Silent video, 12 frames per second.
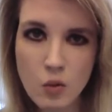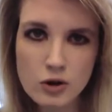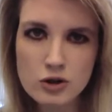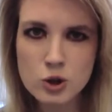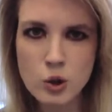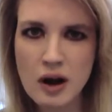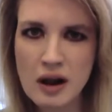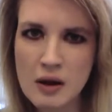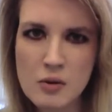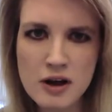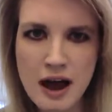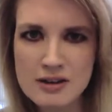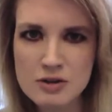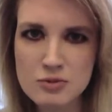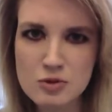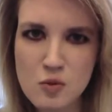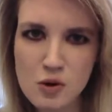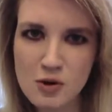Where's Jor-El? I want to ask him
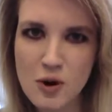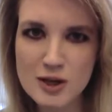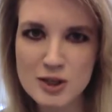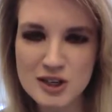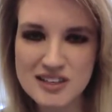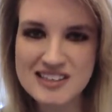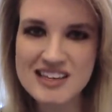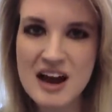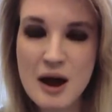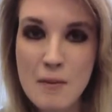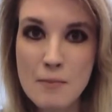some more questions.